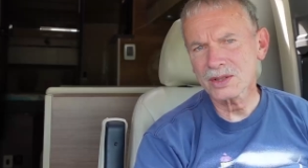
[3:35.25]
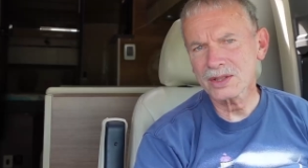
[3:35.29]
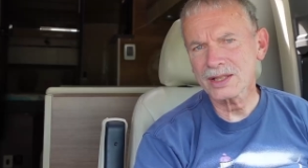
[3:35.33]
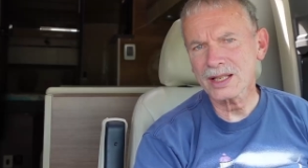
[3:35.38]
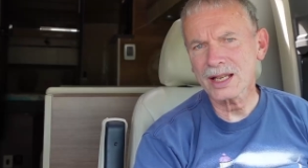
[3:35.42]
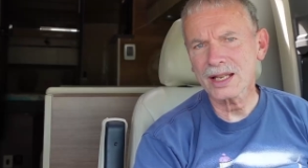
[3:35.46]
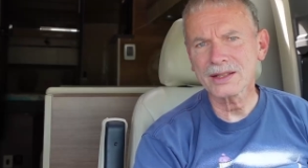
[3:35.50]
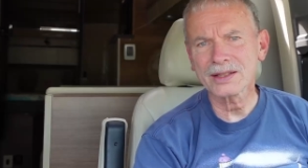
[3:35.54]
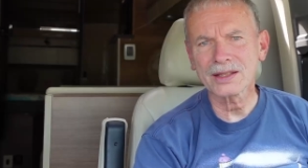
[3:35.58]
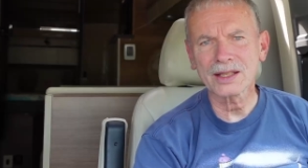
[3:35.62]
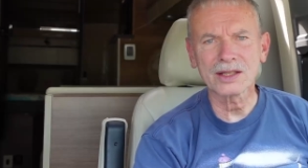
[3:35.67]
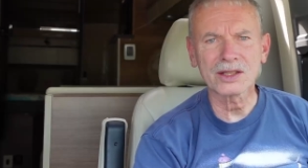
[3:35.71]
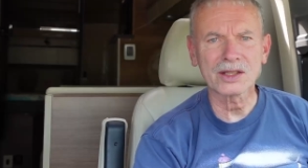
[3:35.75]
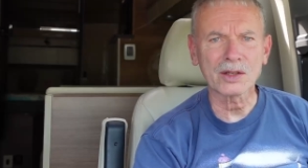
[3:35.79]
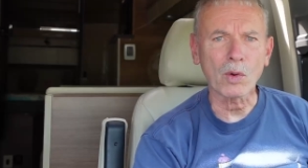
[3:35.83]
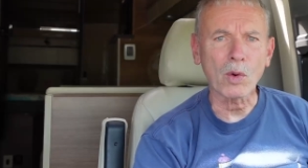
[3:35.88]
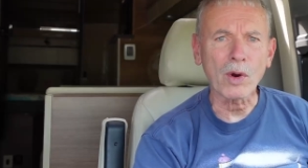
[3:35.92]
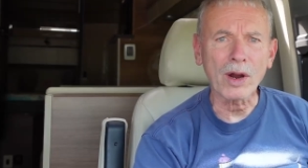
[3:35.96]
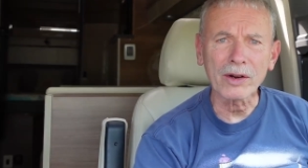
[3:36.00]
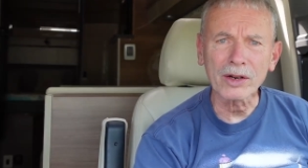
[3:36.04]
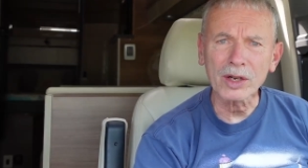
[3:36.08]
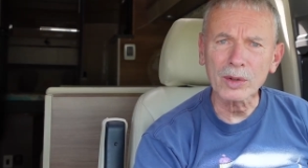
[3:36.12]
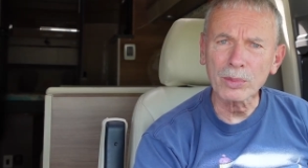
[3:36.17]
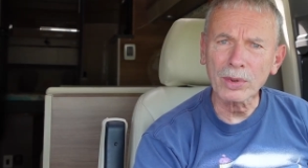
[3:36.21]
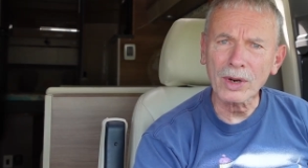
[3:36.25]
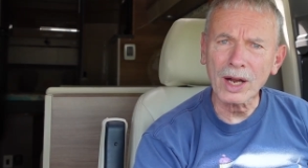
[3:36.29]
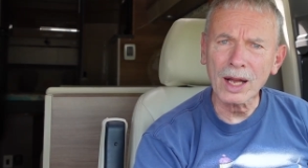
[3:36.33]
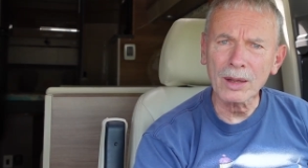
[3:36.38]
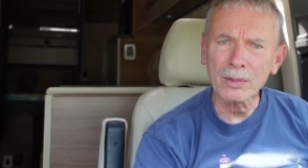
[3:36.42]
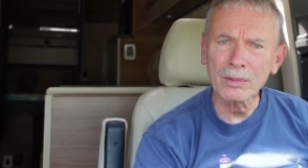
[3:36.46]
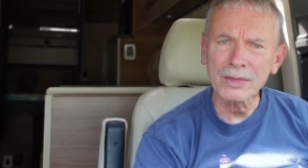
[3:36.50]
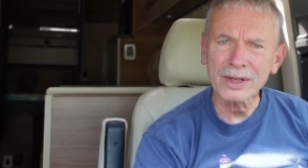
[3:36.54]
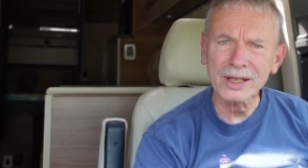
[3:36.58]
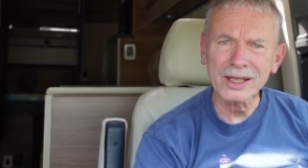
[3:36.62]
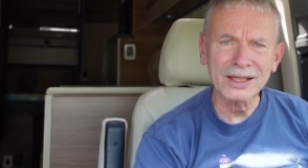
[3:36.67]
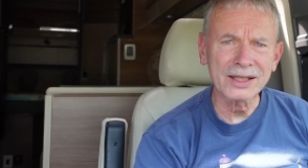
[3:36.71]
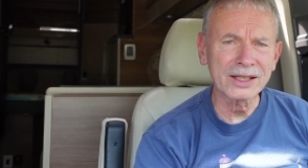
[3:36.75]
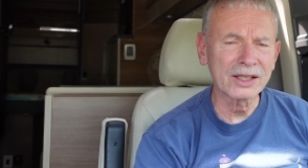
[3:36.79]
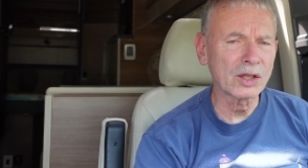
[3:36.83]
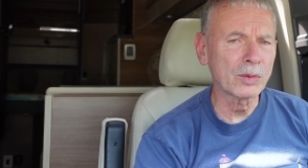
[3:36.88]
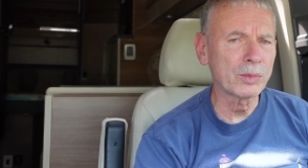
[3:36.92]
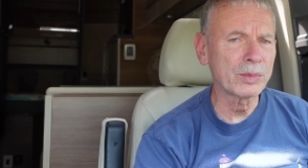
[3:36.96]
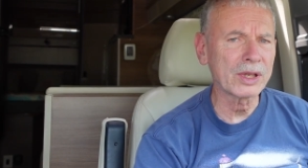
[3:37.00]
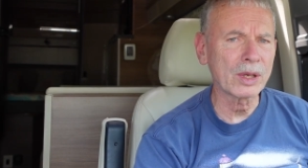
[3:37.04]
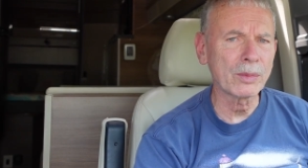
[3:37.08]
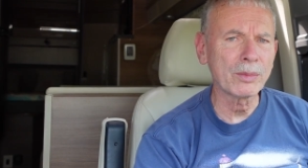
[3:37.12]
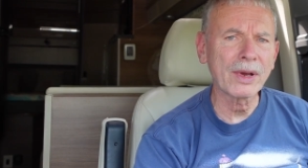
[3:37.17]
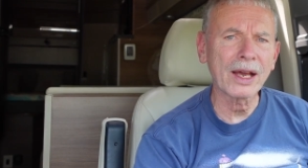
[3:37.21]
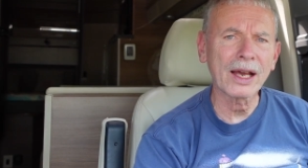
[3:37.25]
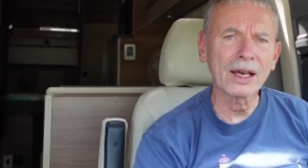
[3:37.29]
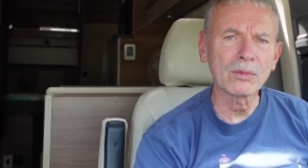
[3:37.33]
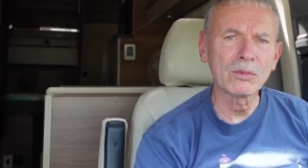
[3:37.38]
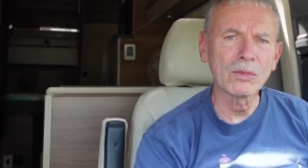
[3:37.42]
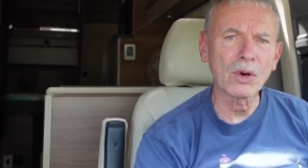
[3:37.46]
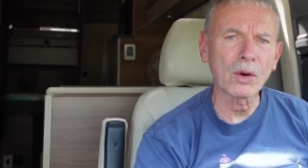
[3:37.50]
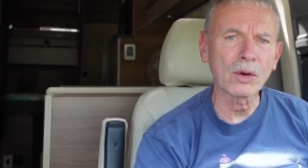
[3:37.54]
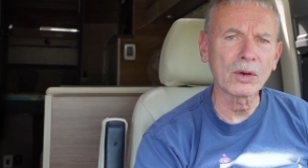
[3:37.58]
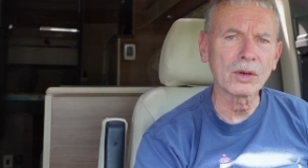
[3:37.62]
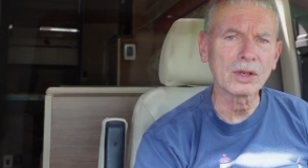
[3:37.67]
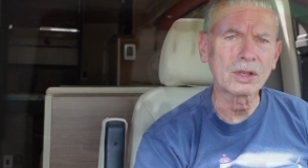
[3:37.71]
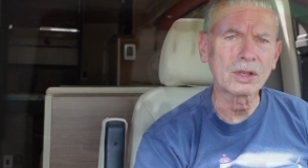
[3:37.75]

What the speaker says: says it's a wiring problem, it could still be a bad motor